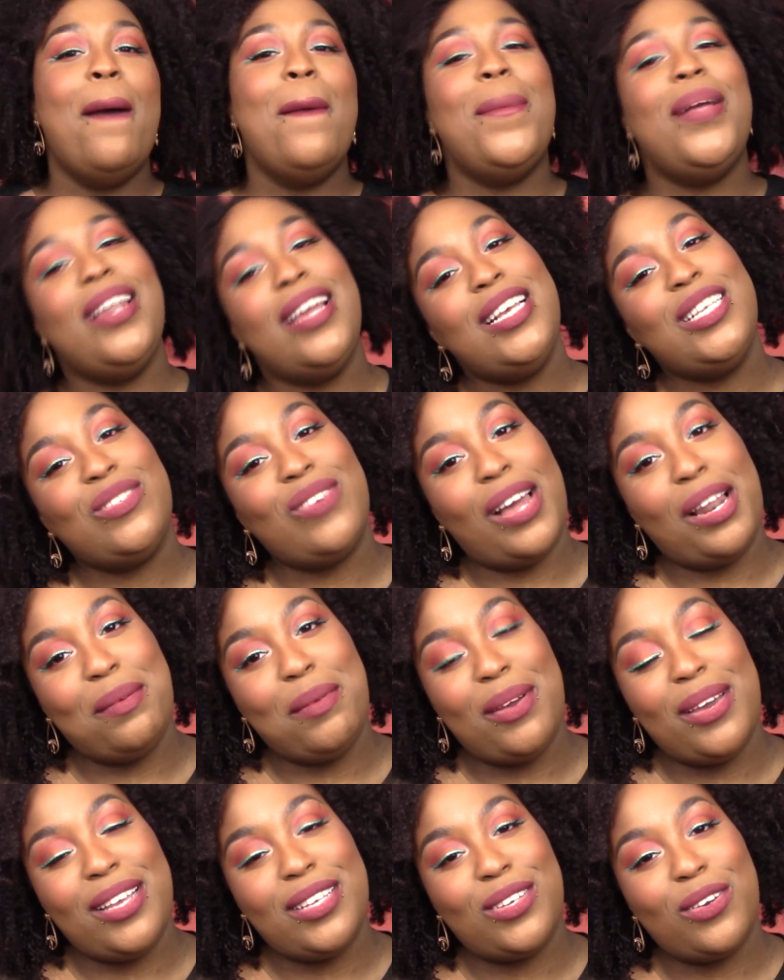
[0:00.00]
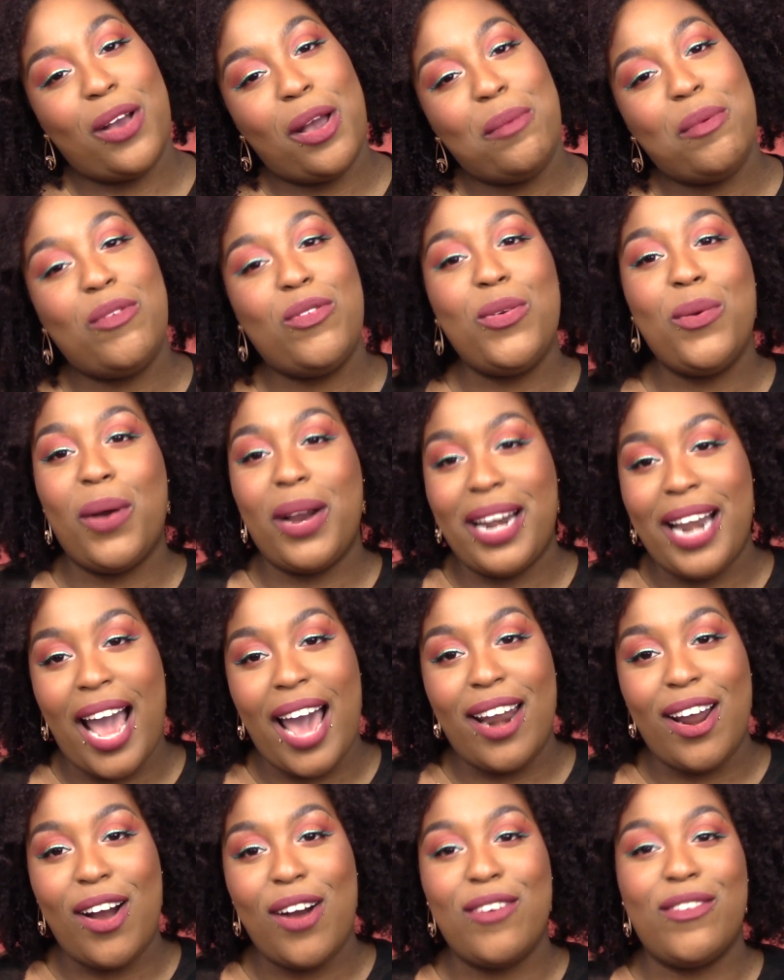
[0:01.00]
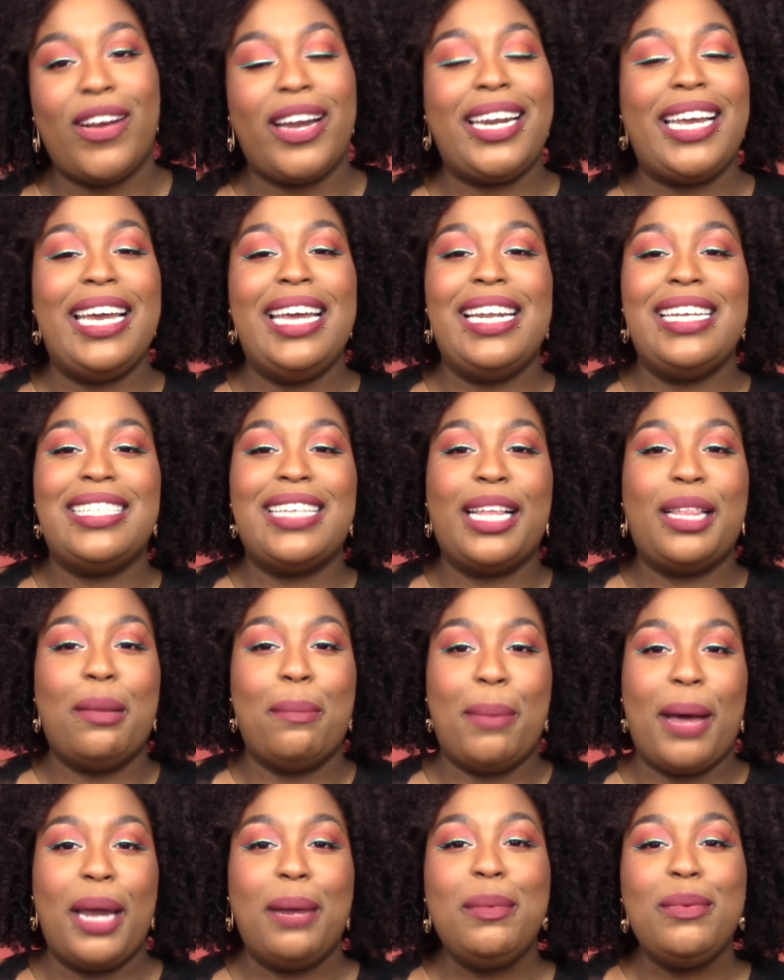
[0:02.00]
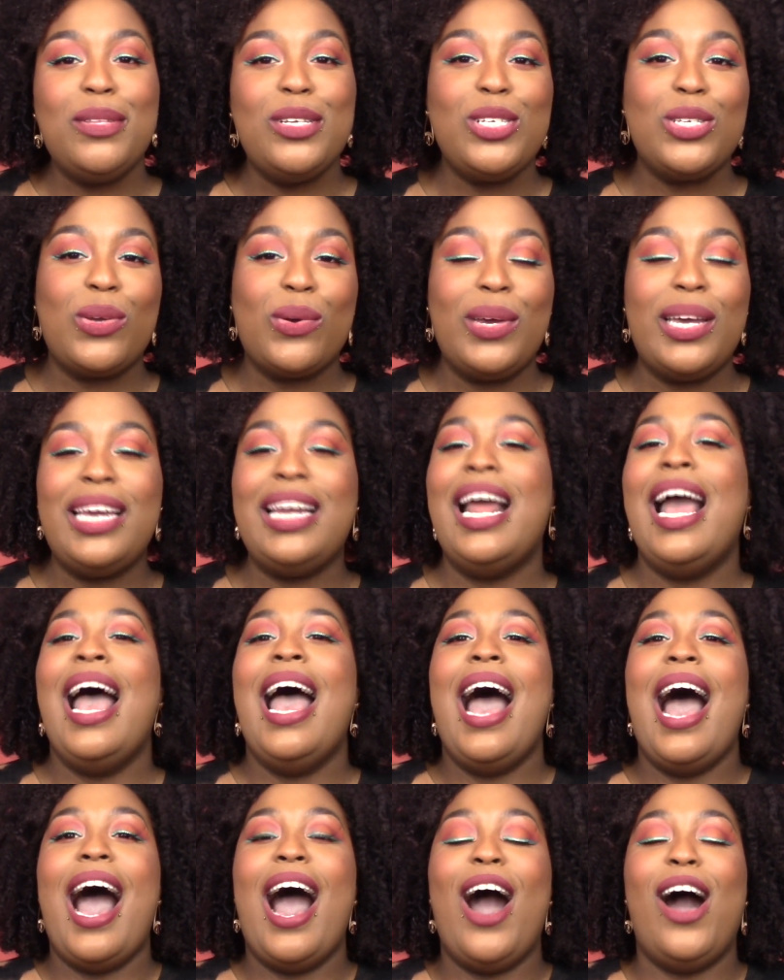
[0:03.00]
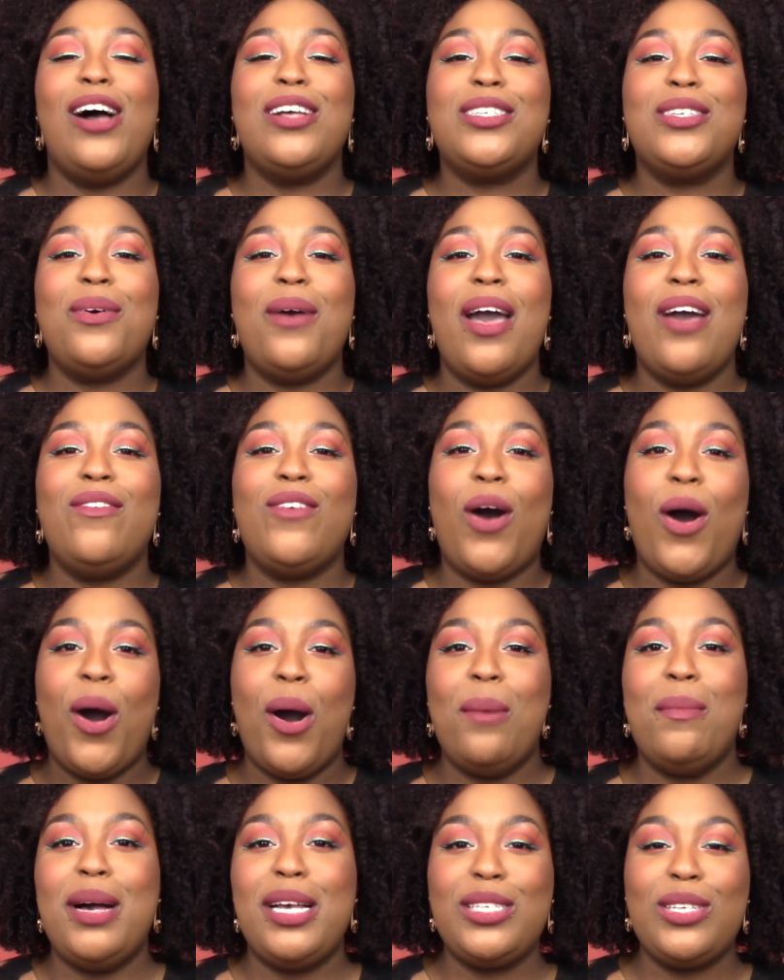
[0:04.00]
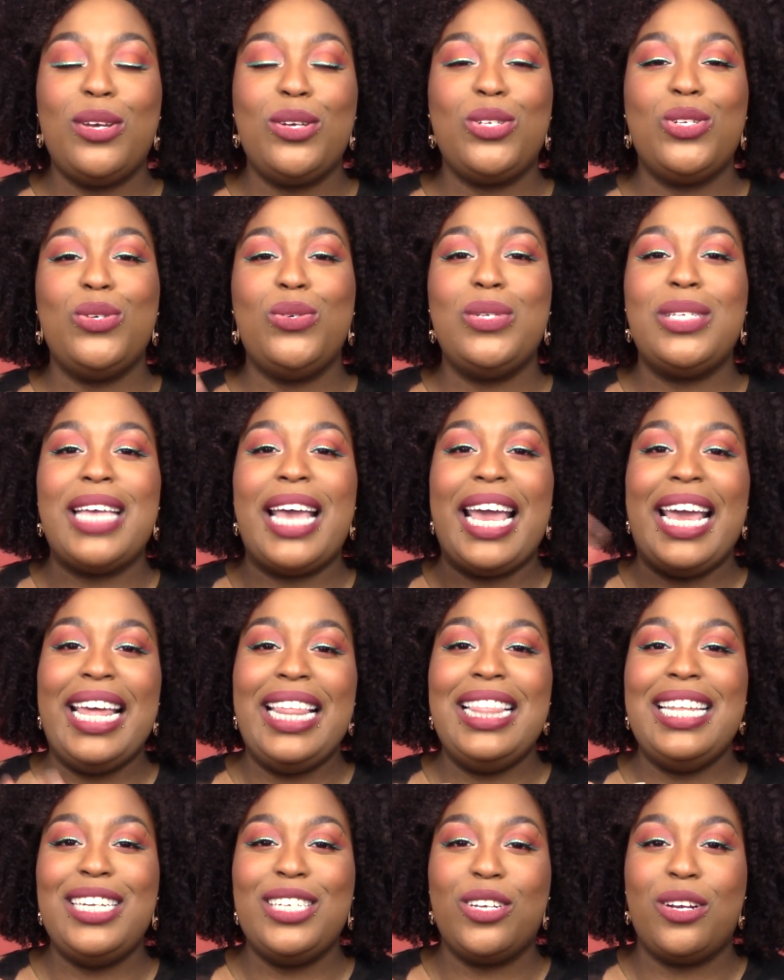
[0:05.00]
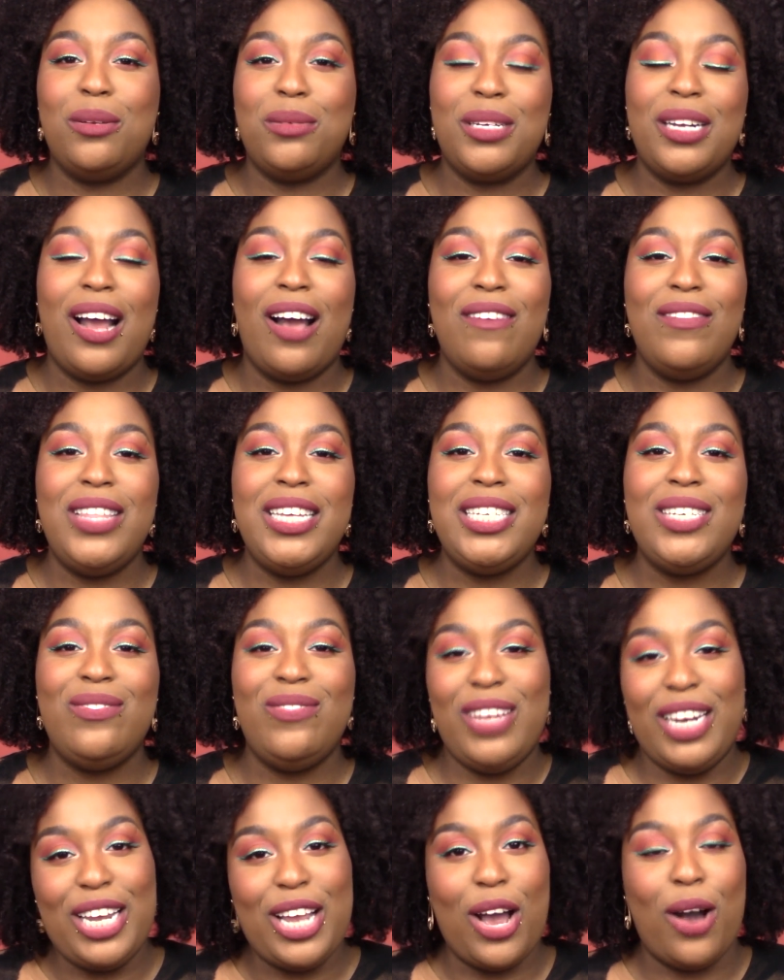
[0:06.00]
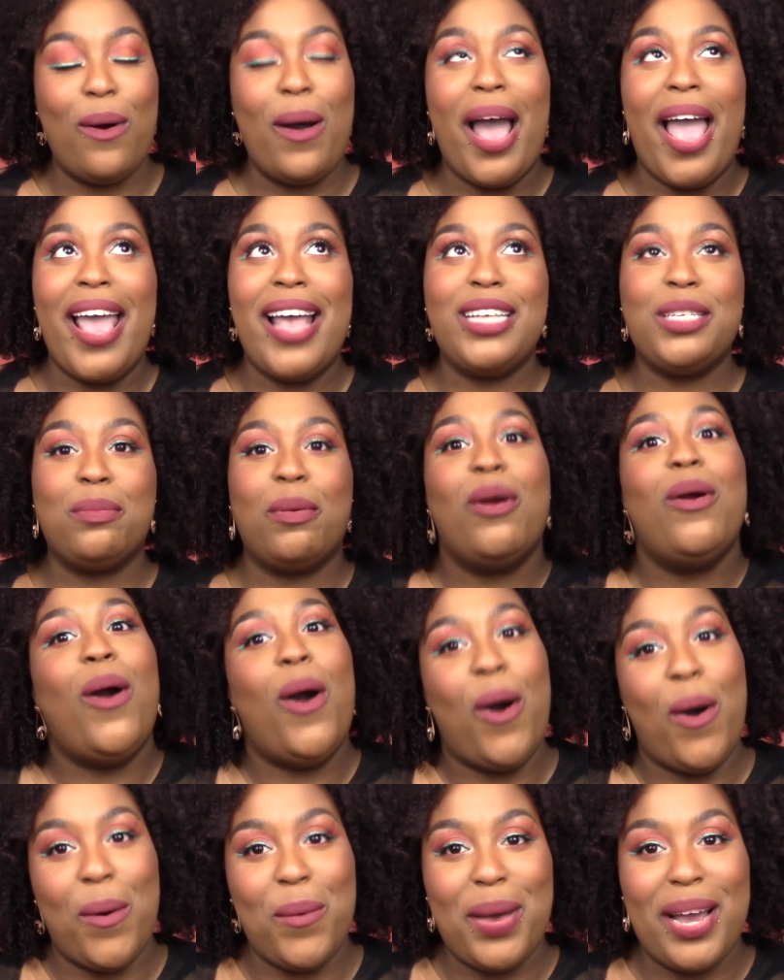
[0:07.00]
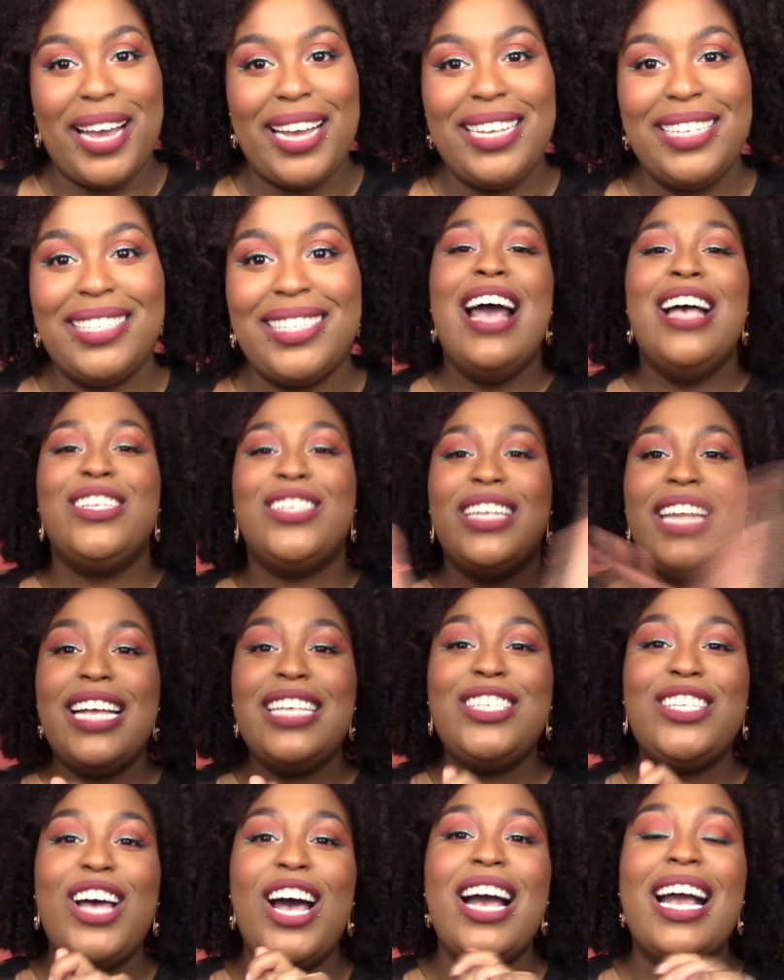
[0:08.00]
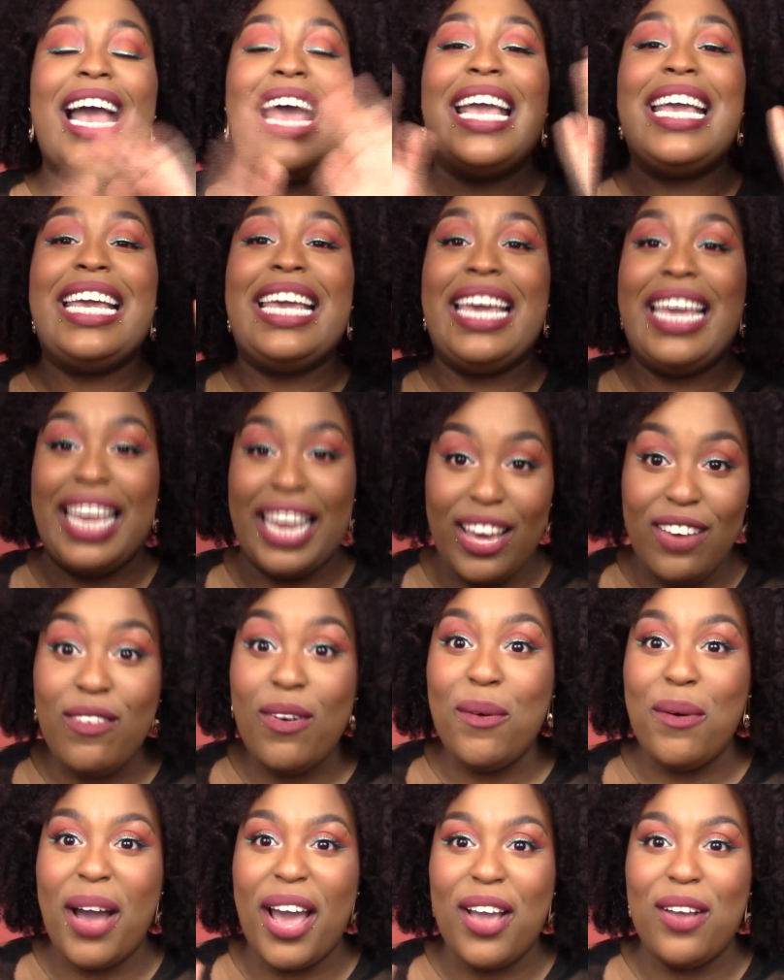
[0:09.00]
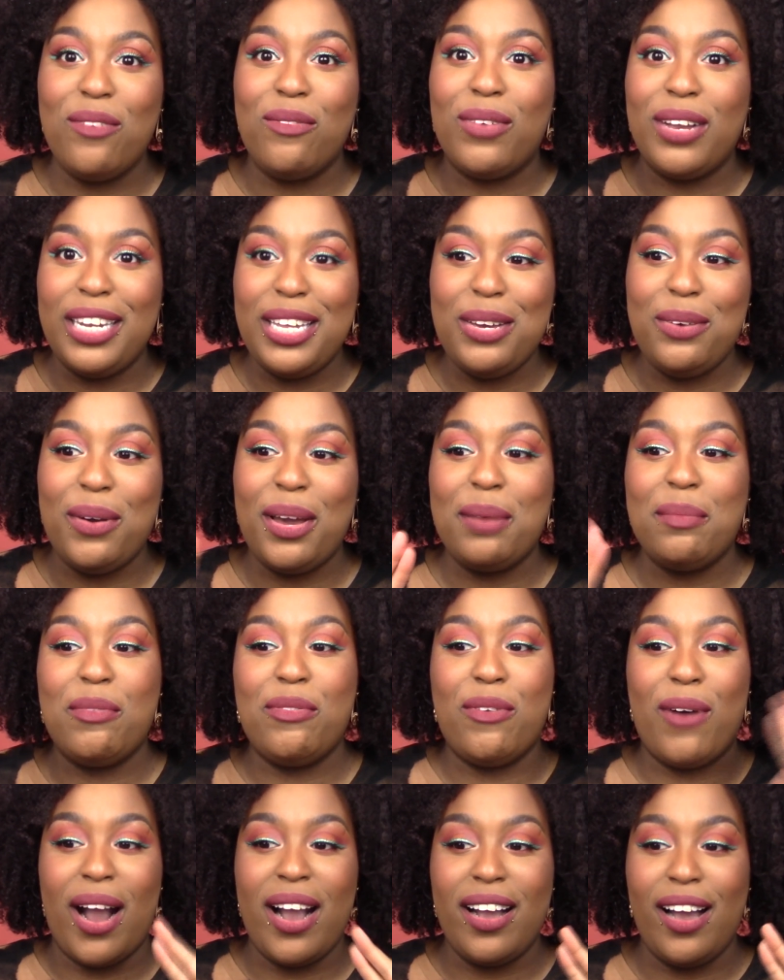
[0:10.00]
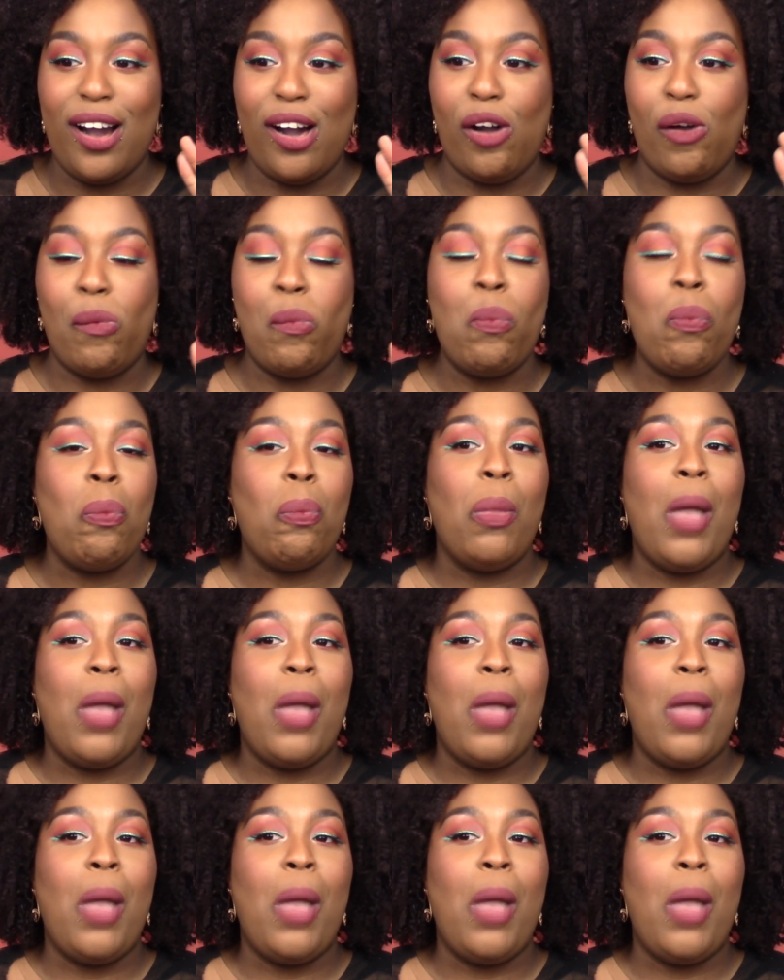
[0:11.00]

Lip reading: please follow me on Instagram if you are not already. It is at the bottom of the screen. I also have all my socials in the description of this video as per always. So let's talk giveaway really quick before I go.